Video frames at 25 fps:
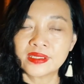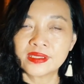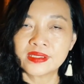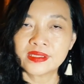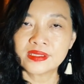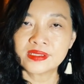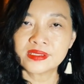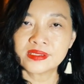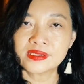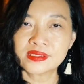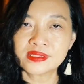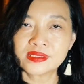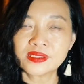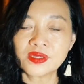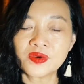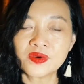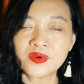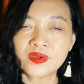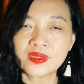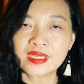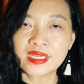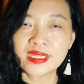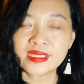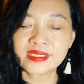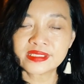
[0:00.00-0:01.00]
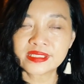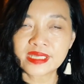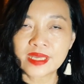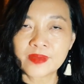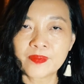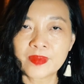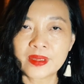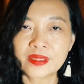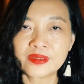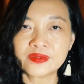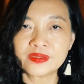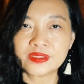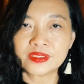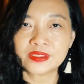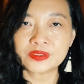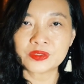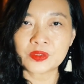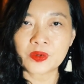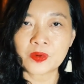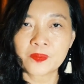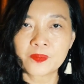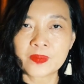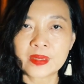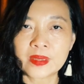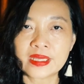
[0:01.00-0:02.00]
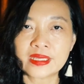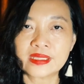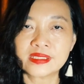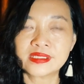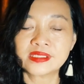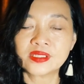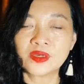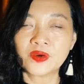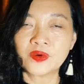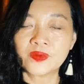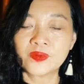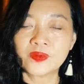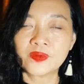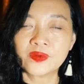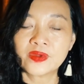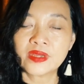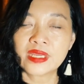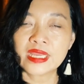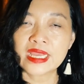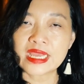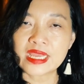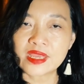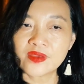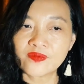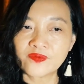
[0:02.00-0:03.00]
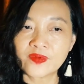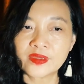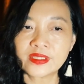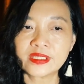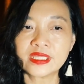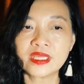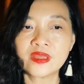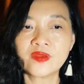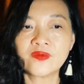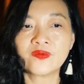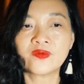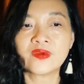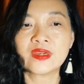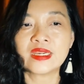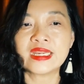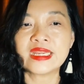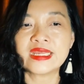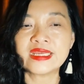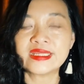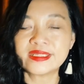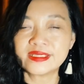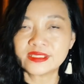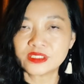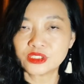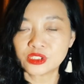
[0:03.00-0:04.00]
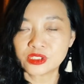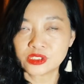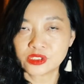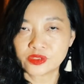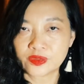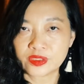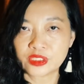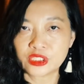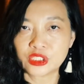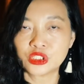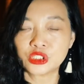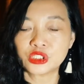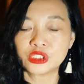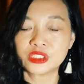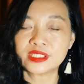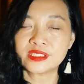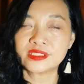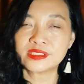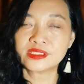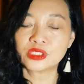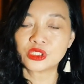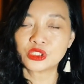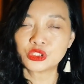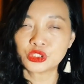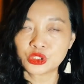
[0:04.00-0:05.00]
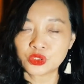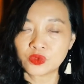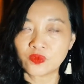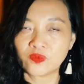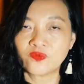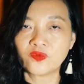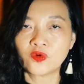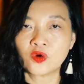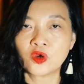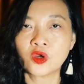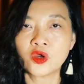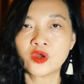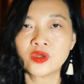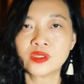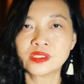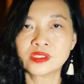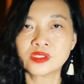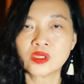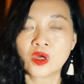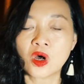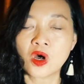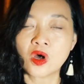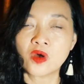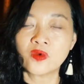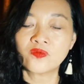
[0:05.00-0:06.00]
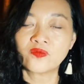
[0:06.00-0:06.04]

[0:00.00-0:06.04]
So let's get back to the topic. So effective leadership strategies should focus on, for